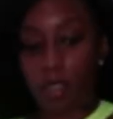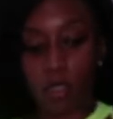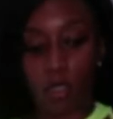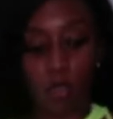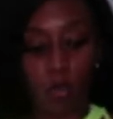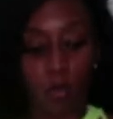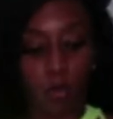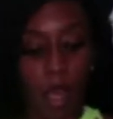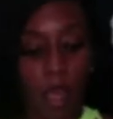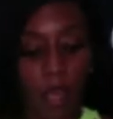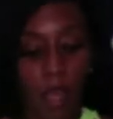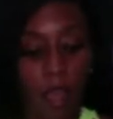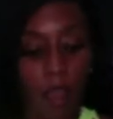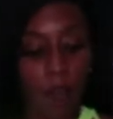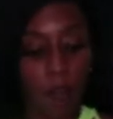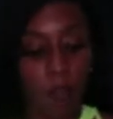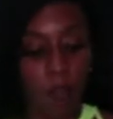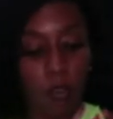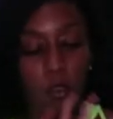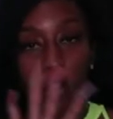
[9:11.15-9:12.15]
got two. I
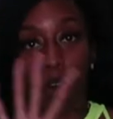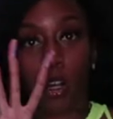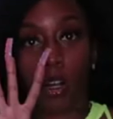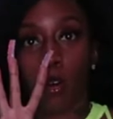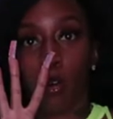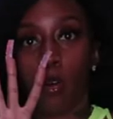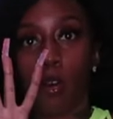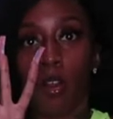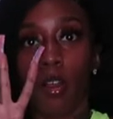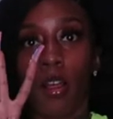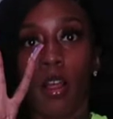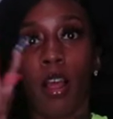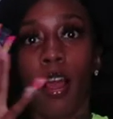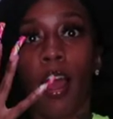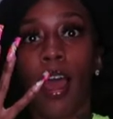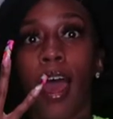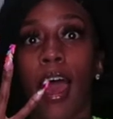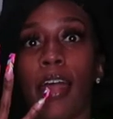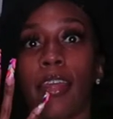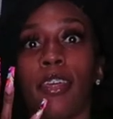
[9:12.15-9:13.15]
got four.
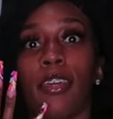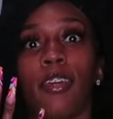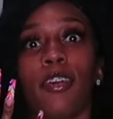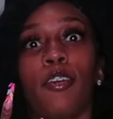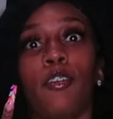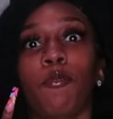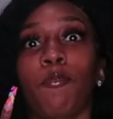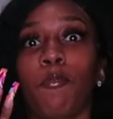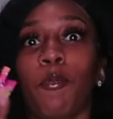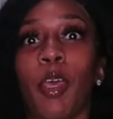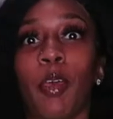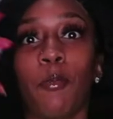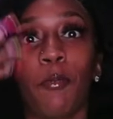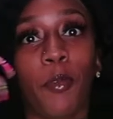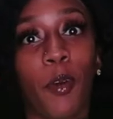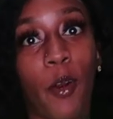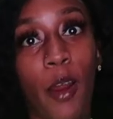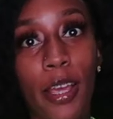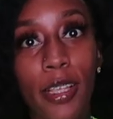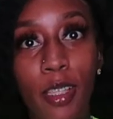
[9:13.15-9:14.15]
I did,
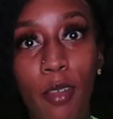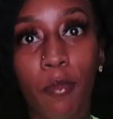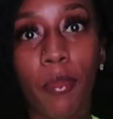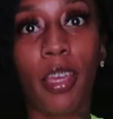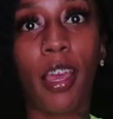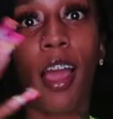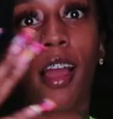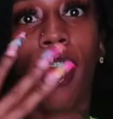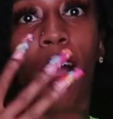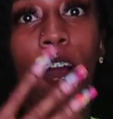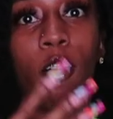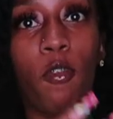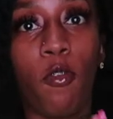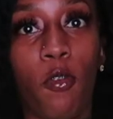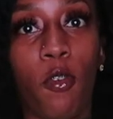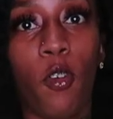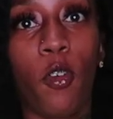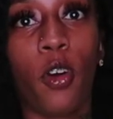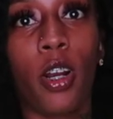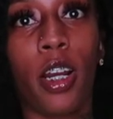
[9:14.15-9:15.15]
crazy me, I got
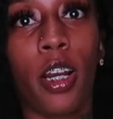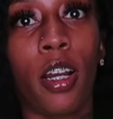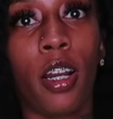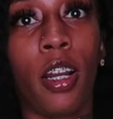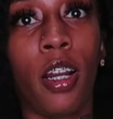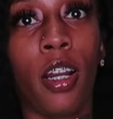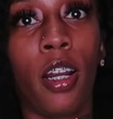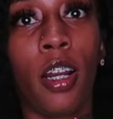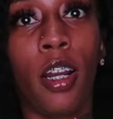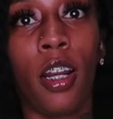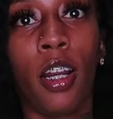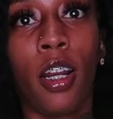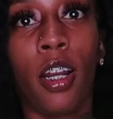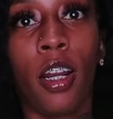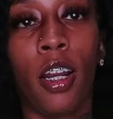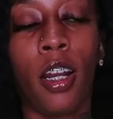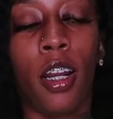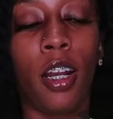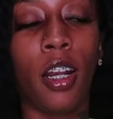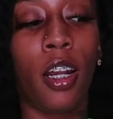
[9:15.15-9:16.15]
four.
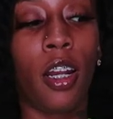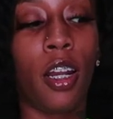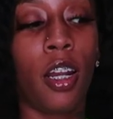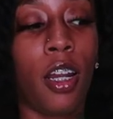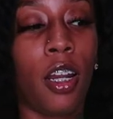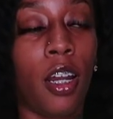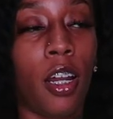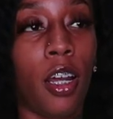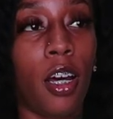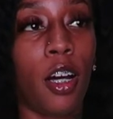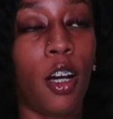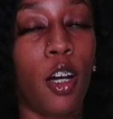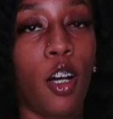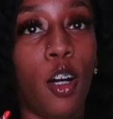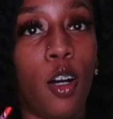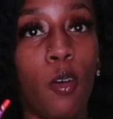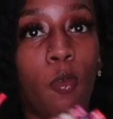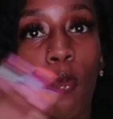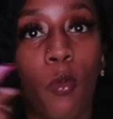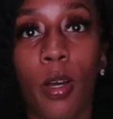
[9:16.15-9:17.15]

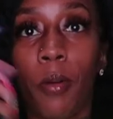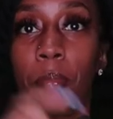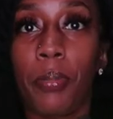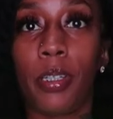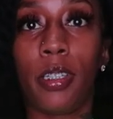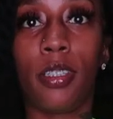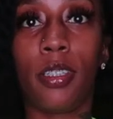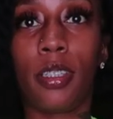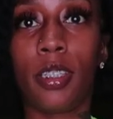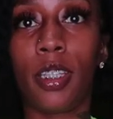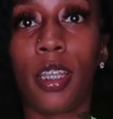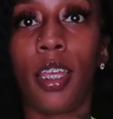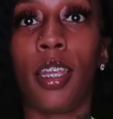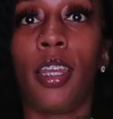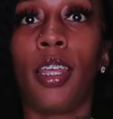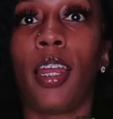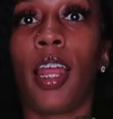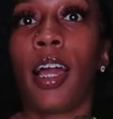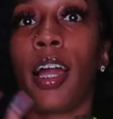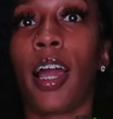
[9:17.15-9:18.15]
One piece,
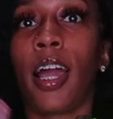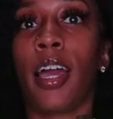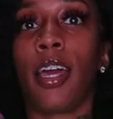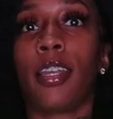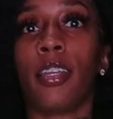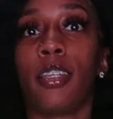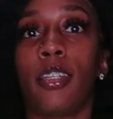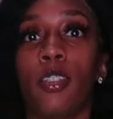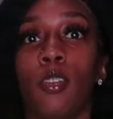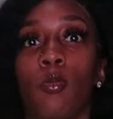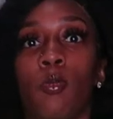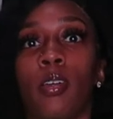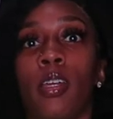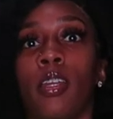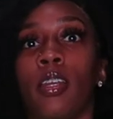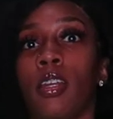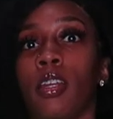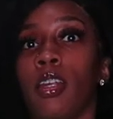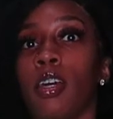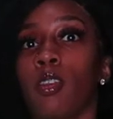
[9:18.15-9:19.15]
and then I got this one
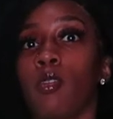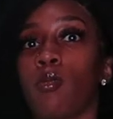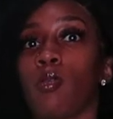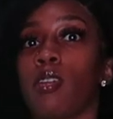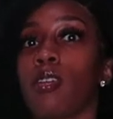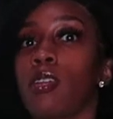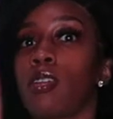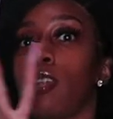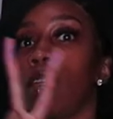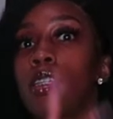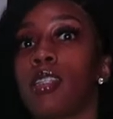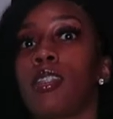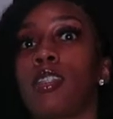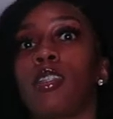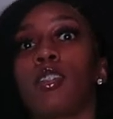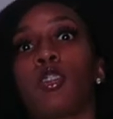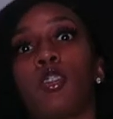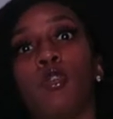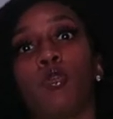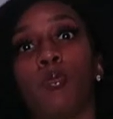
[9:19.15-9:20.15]
and another one that's
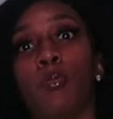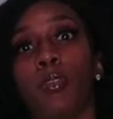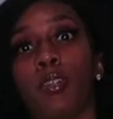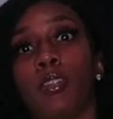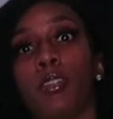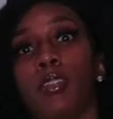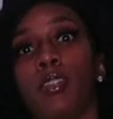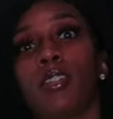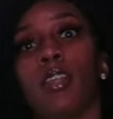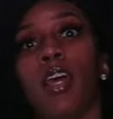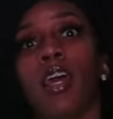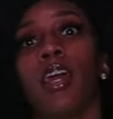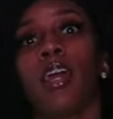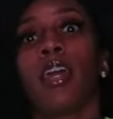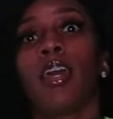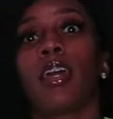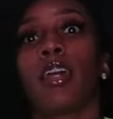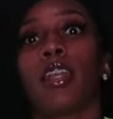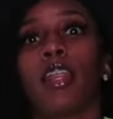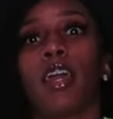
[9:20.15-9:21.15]
in the two piece,
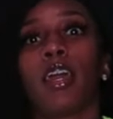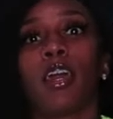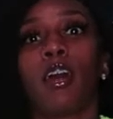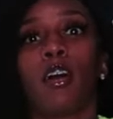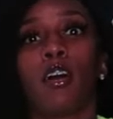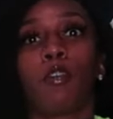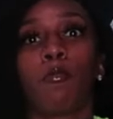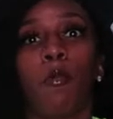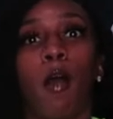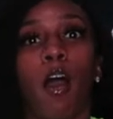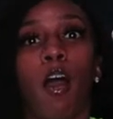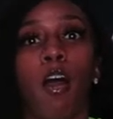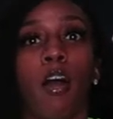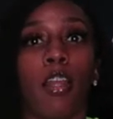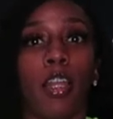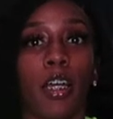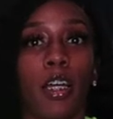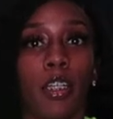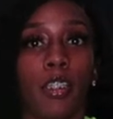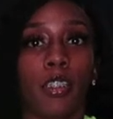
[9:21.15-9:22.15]
and they all,
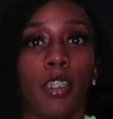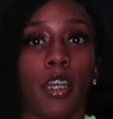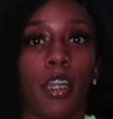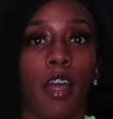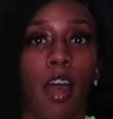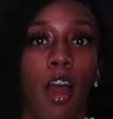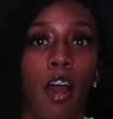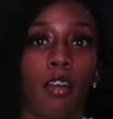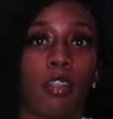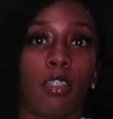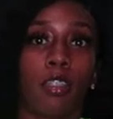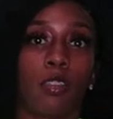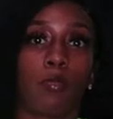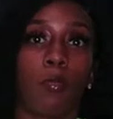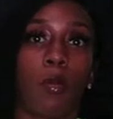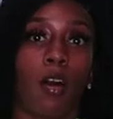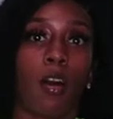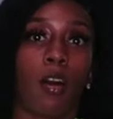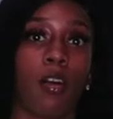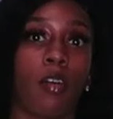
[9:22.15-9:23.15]
like I said, they all in
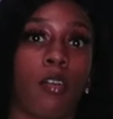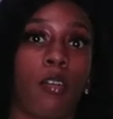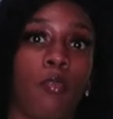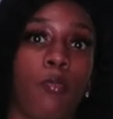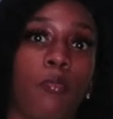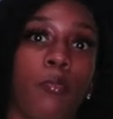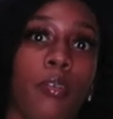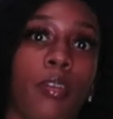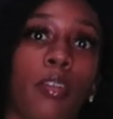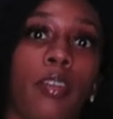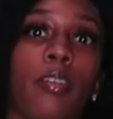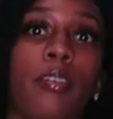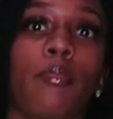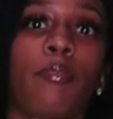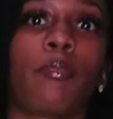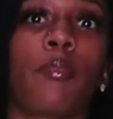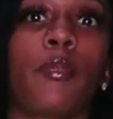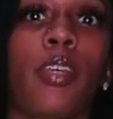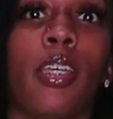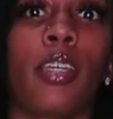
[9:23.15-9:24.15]
small. But
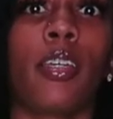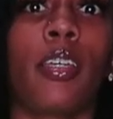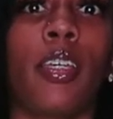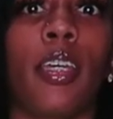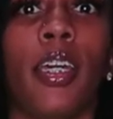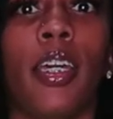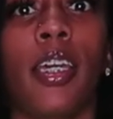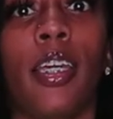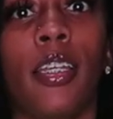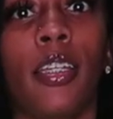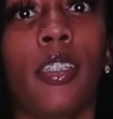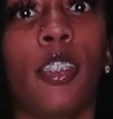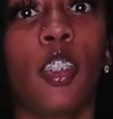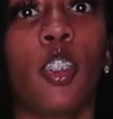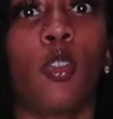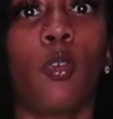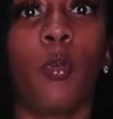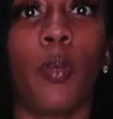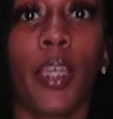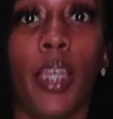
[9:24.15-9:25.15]
yeah, get
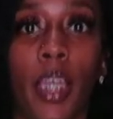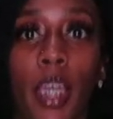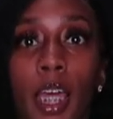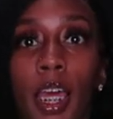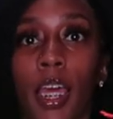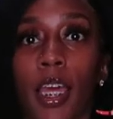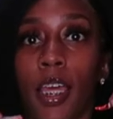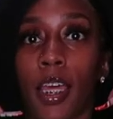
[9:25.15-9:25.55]
into it.